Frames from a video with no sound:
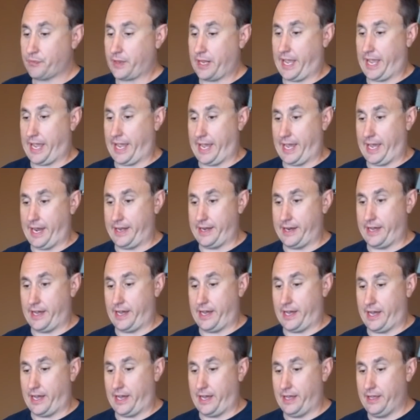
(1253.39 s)
and
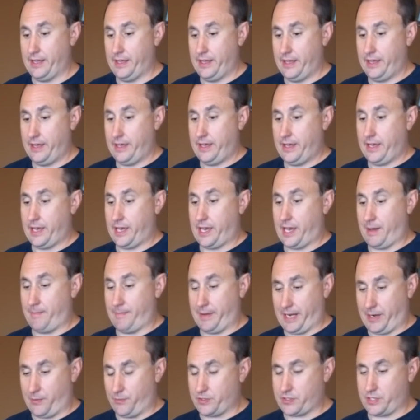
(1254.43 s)

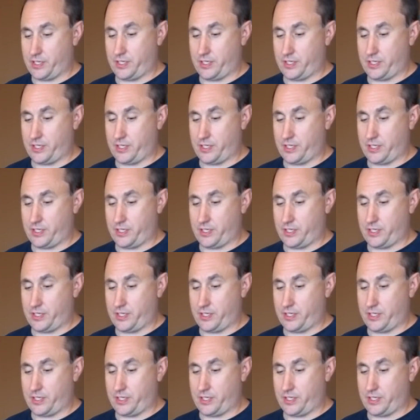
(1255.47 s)
it